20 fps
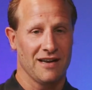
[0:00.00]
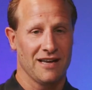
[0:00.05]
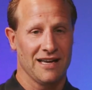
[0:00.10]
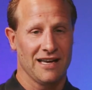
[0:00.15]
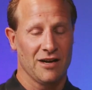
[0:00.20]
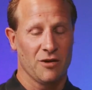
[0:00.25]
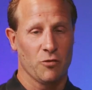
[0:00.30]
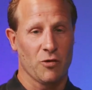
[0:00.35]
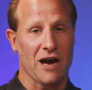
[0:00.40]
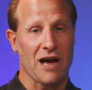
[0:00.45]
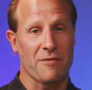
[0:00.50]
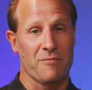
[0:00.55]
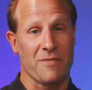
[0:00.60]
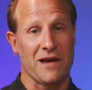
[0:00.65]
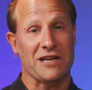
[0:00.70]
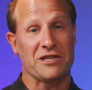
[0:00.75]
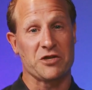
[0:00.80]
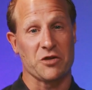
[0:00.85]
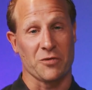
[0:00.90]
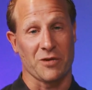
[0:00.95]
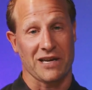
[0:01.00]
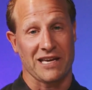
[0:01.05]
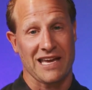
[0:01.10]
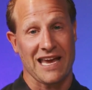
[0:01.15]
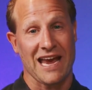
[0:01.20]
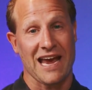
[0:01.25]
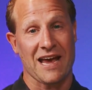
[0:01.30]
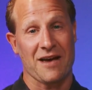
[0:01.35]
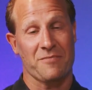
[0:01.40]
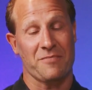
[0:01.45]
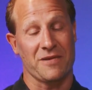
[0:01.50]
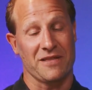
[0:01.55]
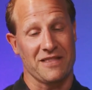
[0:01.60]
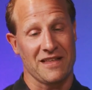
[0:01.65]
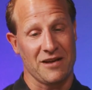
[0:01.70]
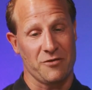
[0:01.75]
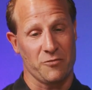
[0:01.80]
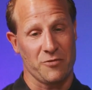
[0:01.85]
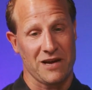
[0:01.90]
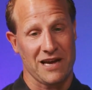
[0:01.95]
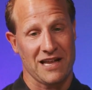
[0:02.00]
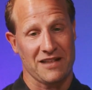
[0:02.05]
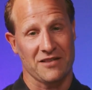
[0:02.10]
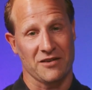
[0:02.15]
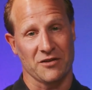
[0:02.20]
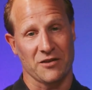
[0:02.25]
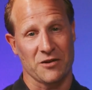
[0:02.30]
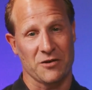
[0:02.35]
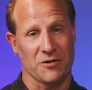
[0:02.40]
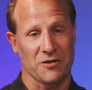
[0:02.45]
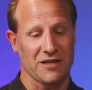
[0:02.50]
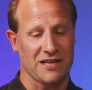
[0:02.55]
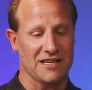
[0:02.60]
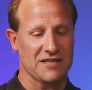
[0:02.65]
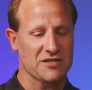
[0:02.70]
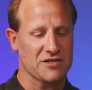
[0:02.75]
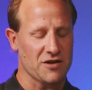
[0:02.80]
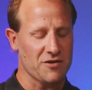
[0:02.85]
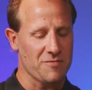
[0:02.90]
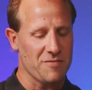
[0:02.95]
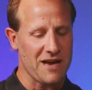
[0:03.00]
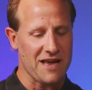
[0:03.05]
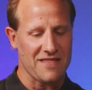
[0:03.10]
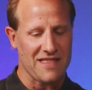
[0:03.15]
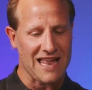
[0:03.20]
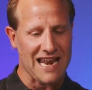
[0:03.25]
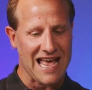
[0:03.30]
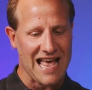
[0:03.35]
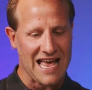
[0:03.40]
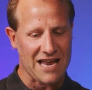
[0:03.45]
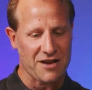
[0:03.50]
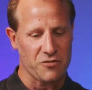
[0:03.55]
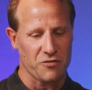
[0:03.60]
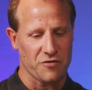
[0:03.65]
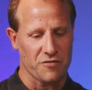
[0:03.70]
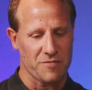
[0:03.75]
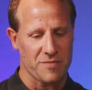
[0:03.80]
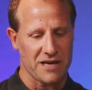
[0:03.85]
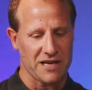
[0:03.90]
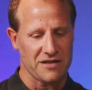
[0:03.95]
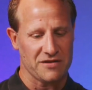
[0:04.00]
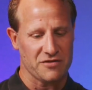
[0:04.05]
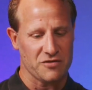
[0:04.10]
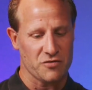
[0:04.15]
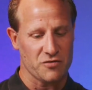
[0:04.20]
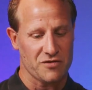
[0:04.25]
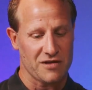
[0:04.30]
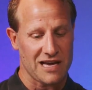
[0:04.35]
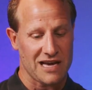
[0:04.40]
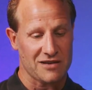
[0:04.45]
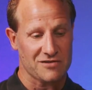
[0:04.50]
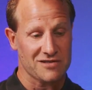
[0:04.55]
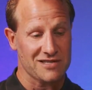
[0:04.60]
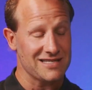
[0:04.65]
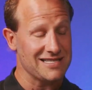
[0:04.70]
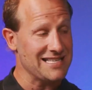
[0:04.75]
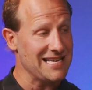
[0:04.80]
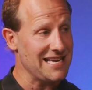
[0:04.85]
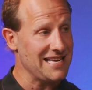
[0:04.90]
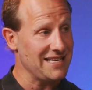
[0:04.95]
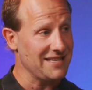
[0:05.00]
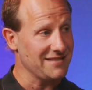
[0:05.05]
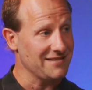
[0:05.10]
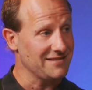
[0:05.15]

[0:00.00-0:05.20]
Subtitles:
well, I'd met you at camp, and then we had the Little League. So, man, that had to have been 2010.